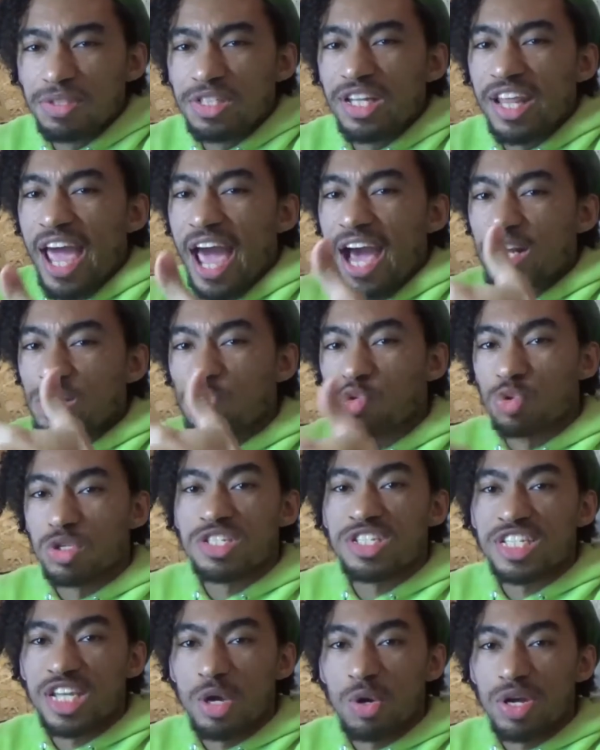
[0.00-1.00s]
to the actual
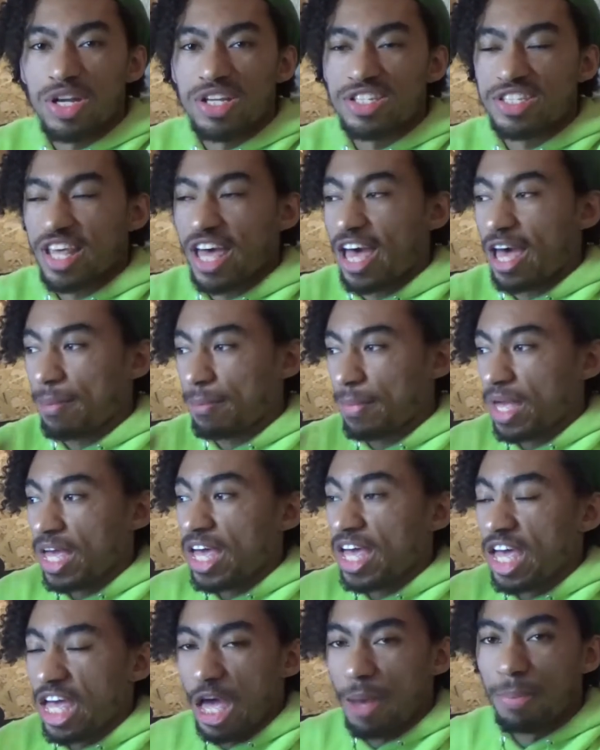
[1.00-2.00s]
series that
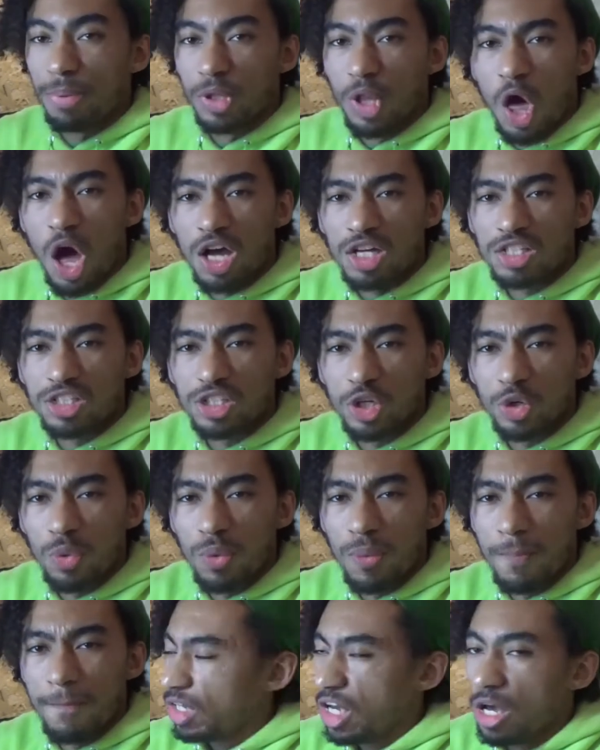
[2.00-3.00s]
it belonged to.